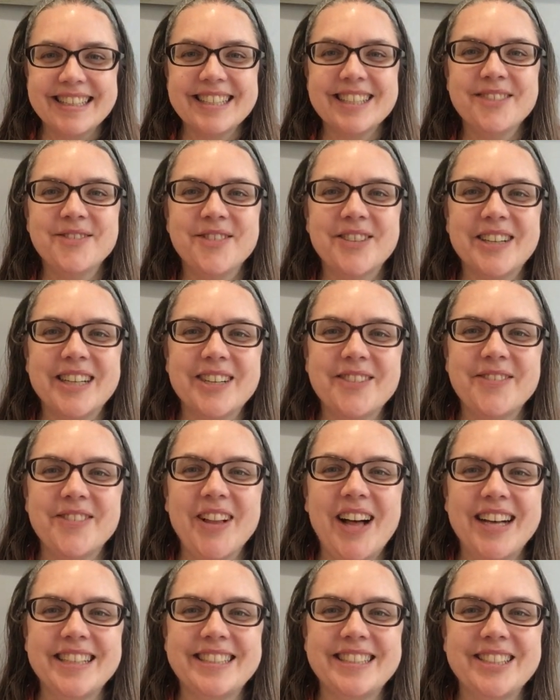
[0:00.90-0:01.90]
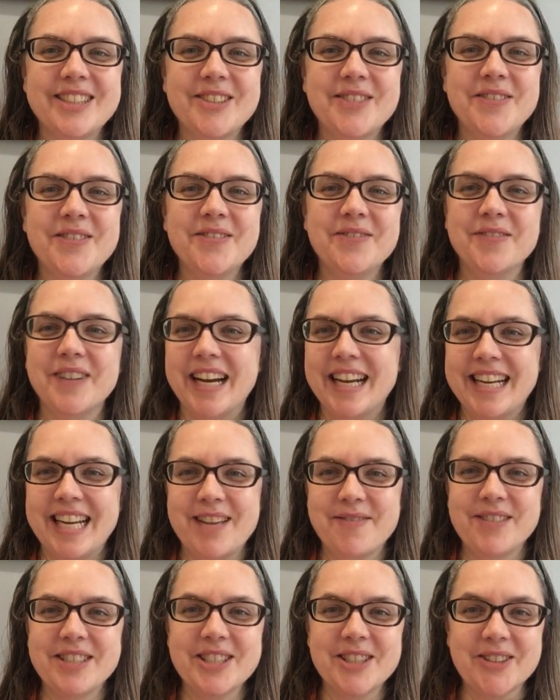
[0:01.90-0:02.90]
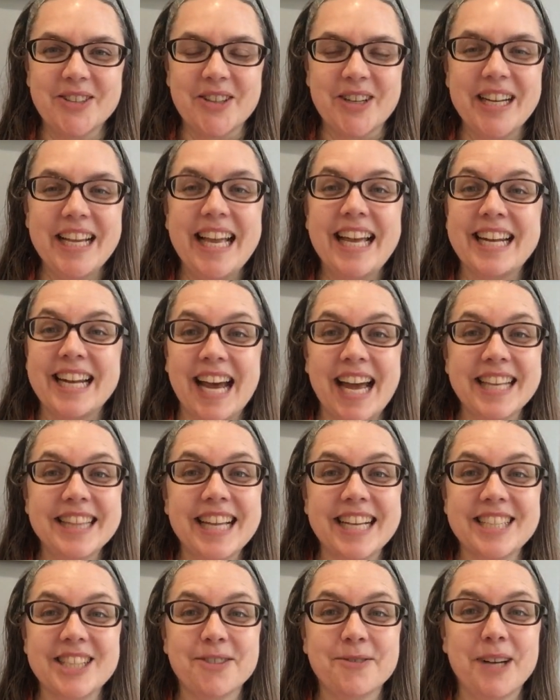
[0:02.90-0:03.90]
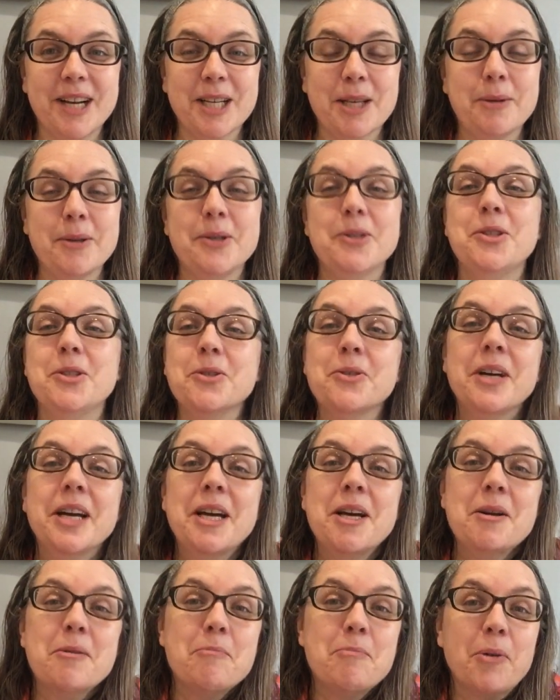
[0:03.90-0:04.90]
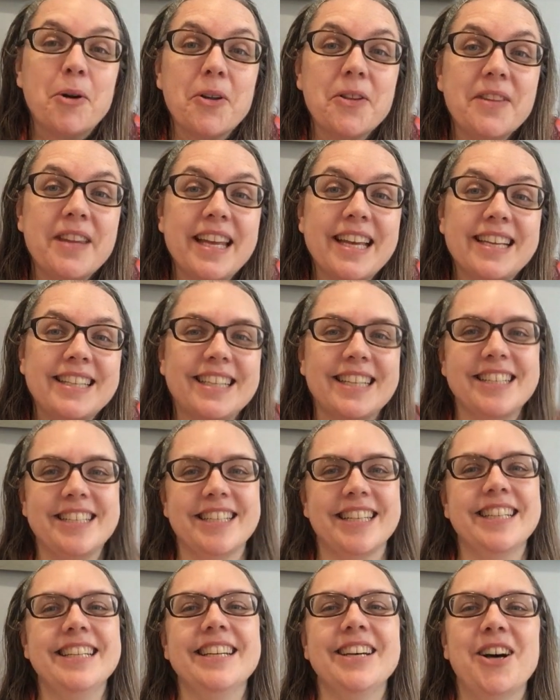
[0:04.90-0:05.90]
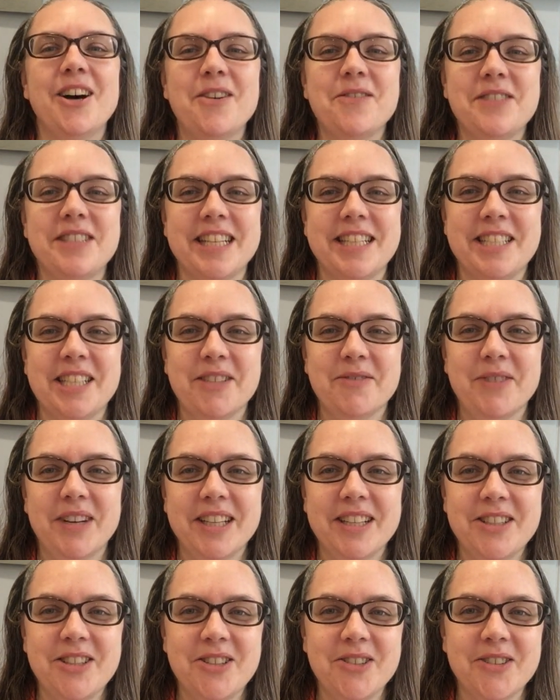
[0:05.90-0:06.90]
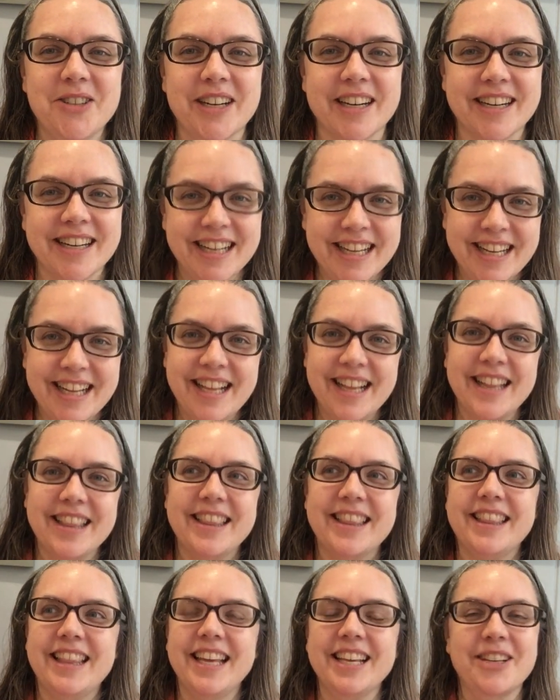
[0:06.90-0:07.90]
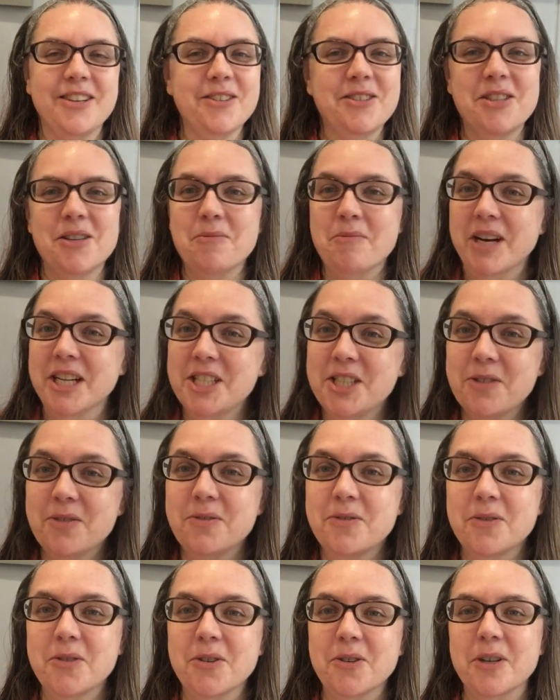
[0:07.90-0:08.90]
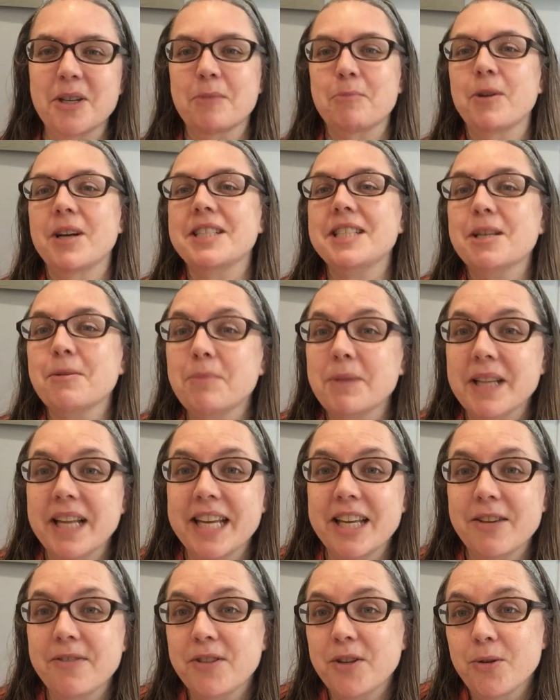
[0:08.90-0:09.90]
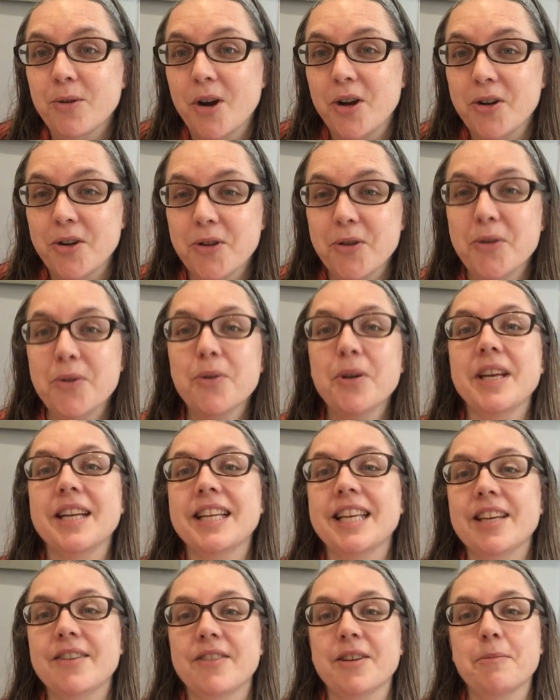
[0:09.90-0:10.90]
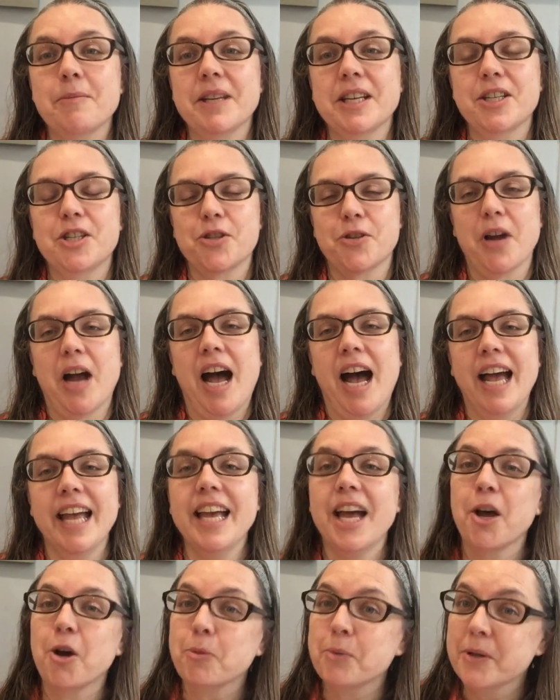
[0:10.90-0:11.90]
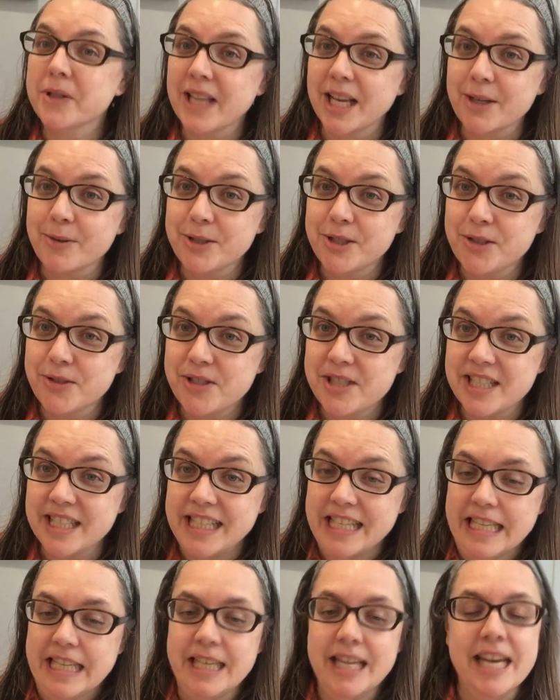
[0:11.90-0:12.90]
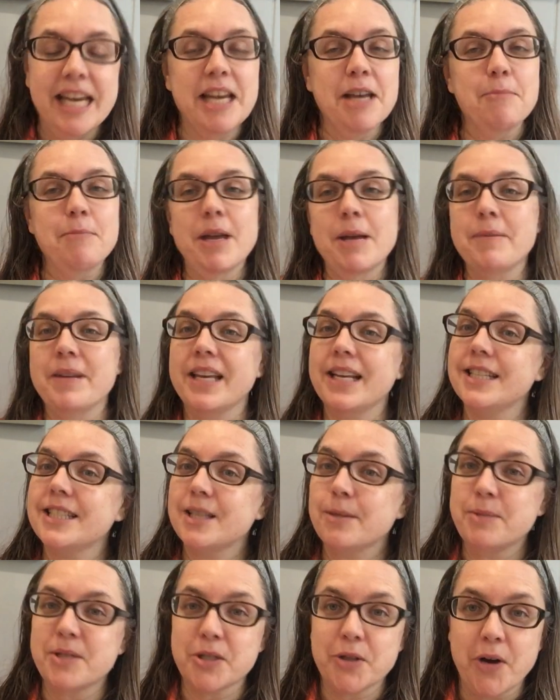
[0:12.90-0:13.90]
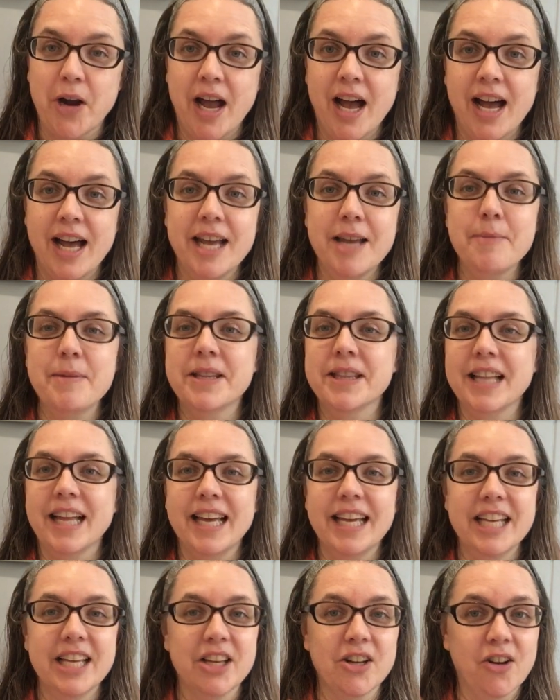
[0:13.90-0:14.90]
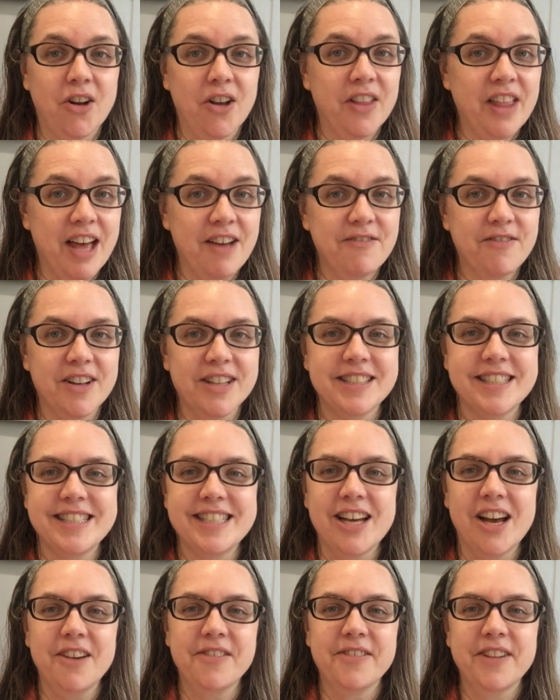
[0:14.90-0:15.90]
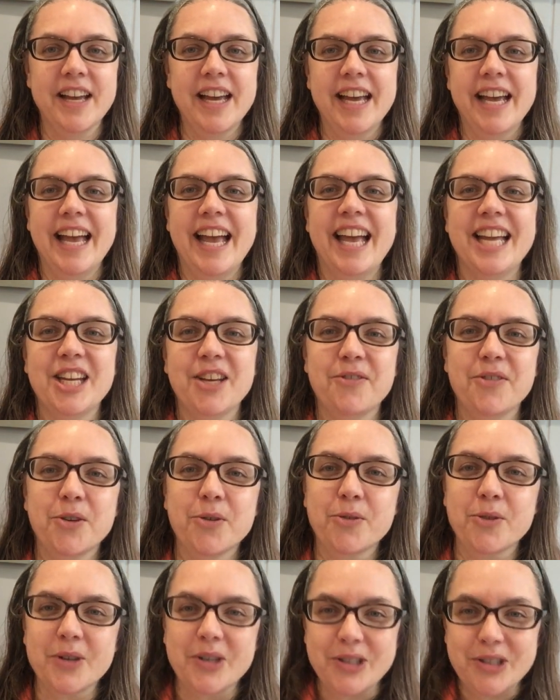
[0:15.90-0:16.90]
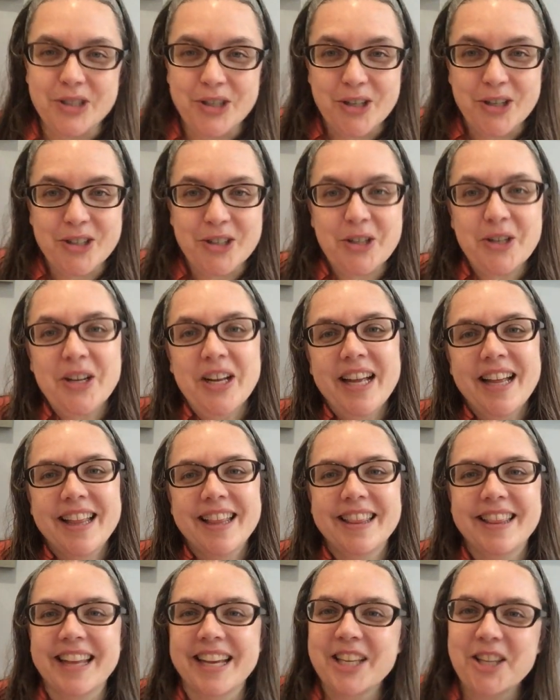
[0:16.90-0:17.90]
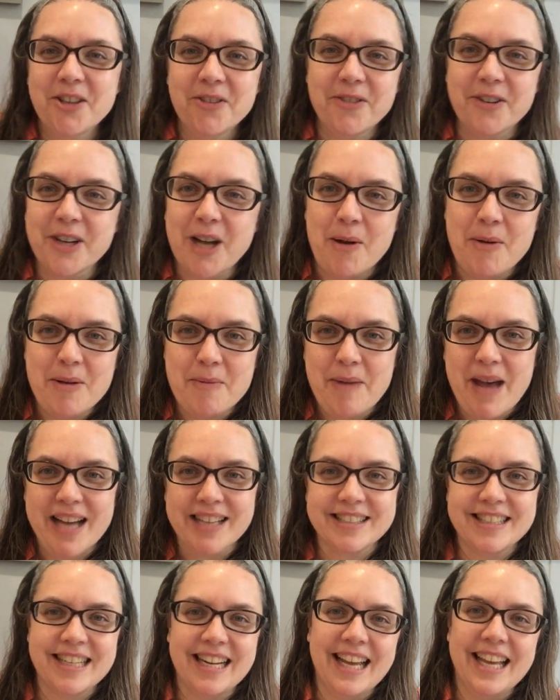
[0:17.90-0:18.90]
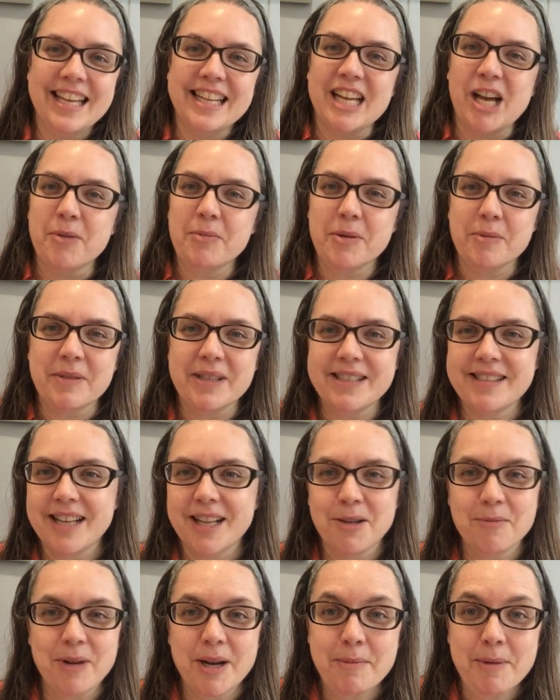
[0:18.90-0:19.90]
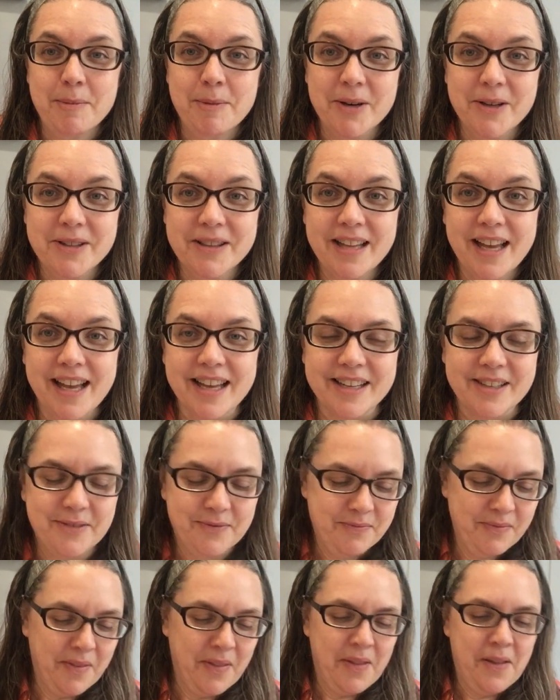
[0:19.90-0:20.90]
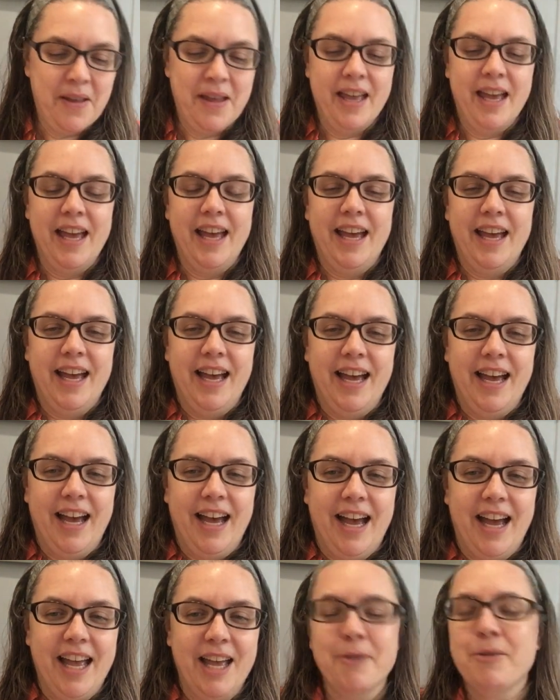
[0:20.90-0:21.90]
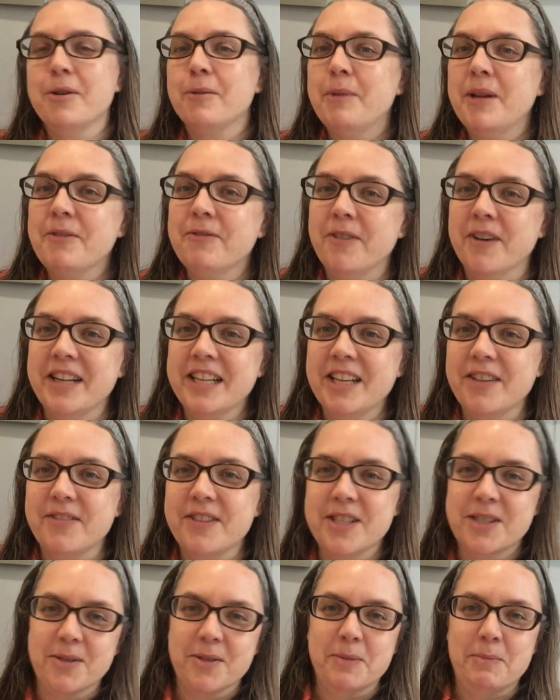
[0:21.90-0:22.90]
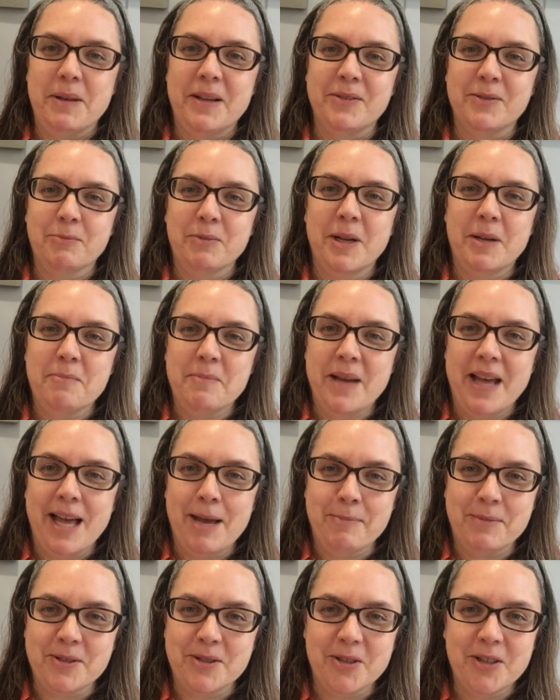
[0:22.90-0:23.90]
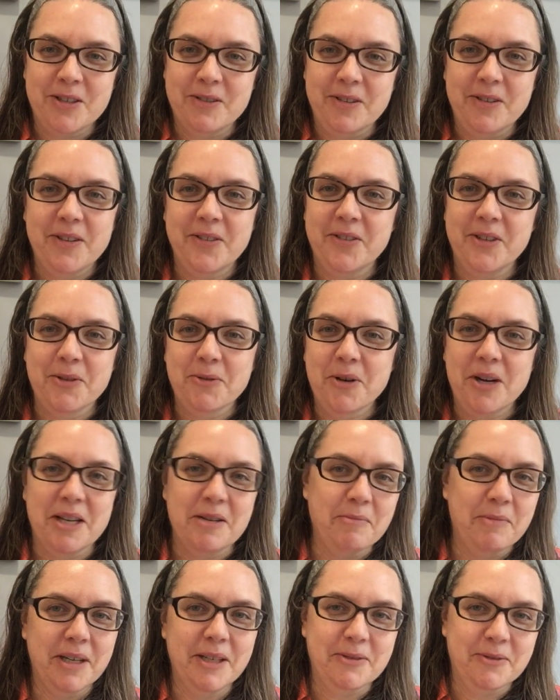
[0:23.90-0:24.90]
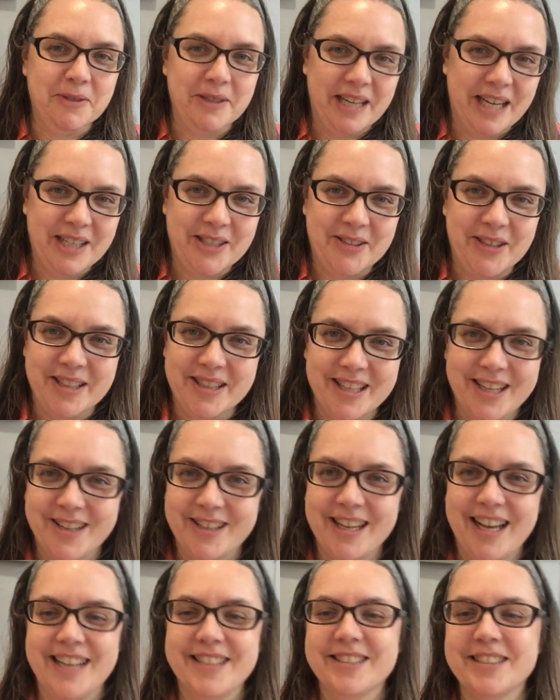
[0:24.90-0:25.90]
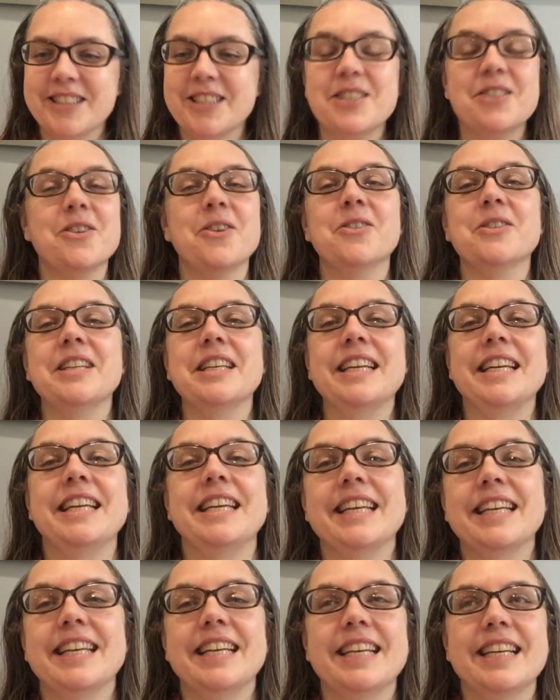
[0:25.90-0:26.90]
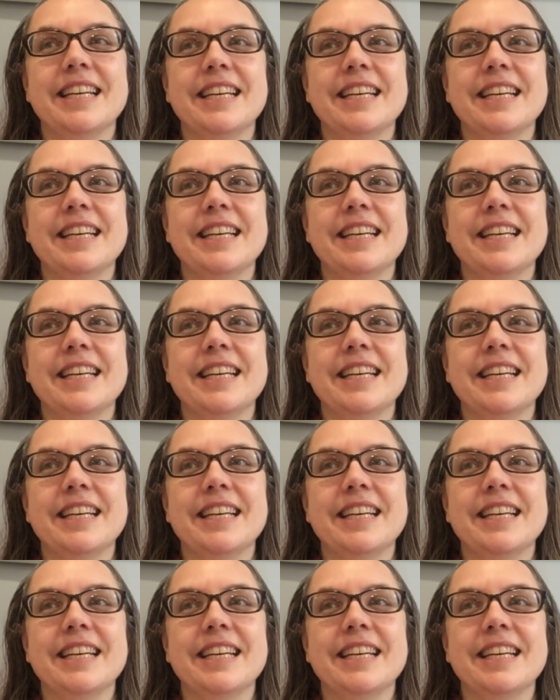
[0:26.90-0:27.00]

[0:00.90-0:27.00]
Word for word: Good morning, Floss My name is Laura, and I'd like to welcome you to Birthday Edition of Stitching by the Shore. Thank you so much for pressing play if you are new and giving me a try. I hope you like what you see. Maybe hit subscribe and like and all that fun stuff. And if you are a returner, thank you for coming back today and helping me celebrate my birthday. It would have been funny if this had been episode 51, but we're not quite there yet. This is only